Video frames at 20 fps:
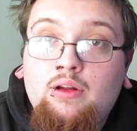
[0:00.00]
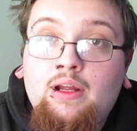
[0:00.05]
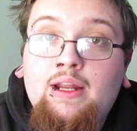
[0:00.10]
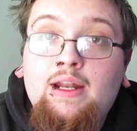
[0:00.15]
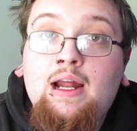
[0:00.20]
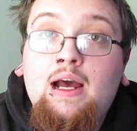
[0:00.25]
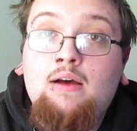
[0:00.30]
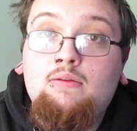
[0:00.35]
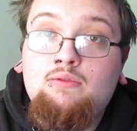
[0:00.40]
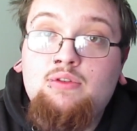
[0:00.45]
and
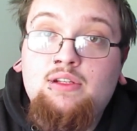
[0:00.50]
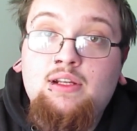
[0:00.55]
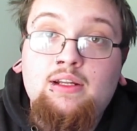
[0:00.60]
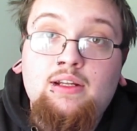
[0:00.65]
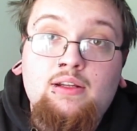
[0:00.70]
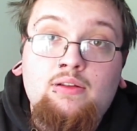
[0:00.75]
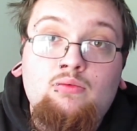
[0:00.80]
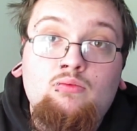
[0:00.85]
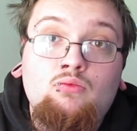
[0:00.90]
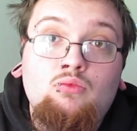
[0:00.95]
I was
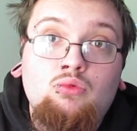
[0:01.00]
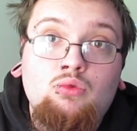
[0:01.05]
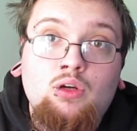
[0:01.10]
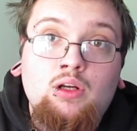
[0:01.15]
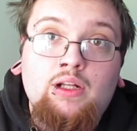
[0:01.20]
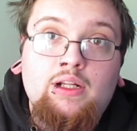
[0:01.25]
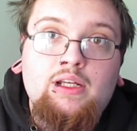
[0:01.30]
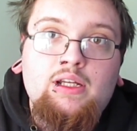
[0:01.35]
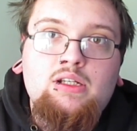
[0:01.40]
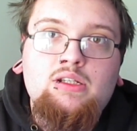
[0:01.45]
getting
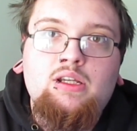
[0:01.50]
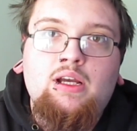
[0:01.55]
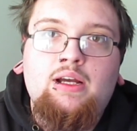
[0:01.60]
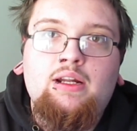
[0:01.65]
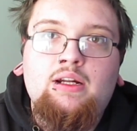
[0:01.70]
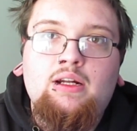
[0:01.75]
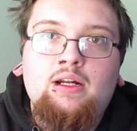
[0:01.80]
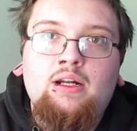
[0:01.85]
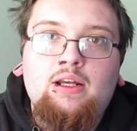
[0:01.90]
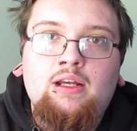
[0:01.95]
really
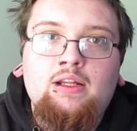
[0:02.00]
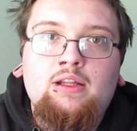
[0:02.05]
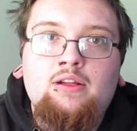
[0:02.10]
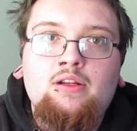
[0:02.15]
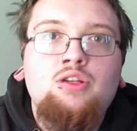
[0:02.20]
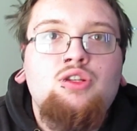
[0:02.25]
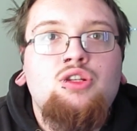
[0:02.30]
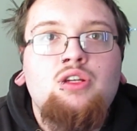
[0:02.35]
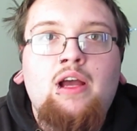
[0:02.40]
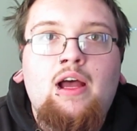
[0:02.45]
excited to get
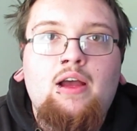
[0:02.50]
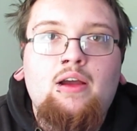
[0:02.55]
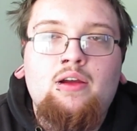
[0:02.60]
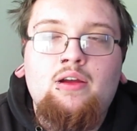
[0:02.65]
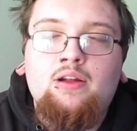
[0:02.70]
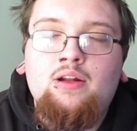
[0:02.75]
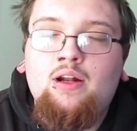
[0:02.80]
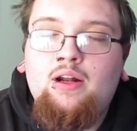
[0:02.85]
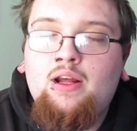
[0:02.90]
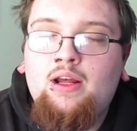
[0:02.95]
this
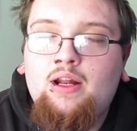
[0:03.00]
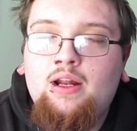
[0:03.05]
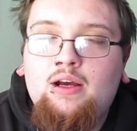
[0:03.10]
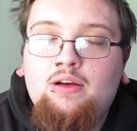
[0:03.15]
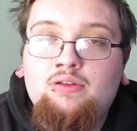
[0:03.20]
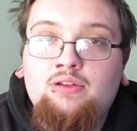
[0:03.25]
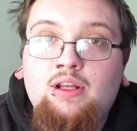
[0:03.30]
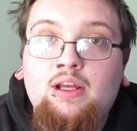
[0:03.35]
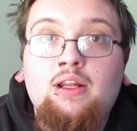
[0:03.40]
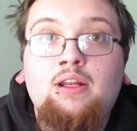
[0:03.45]
shotgun, and I
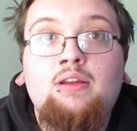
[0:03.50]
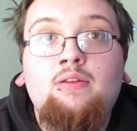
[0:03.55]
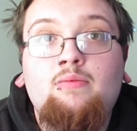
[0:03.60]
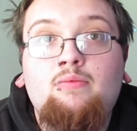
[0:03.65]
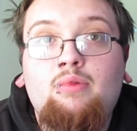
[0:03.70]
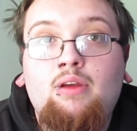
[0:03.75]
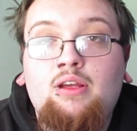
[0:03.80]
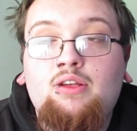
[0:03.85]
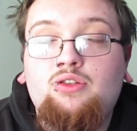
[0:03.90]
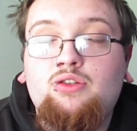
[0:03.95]
was getting
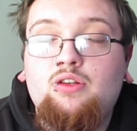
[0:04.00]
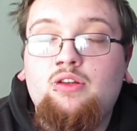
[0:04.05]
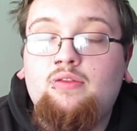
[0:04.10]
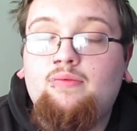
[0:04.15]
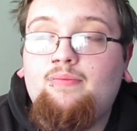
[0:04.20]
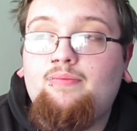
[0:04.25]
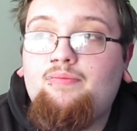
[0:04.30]
impatient.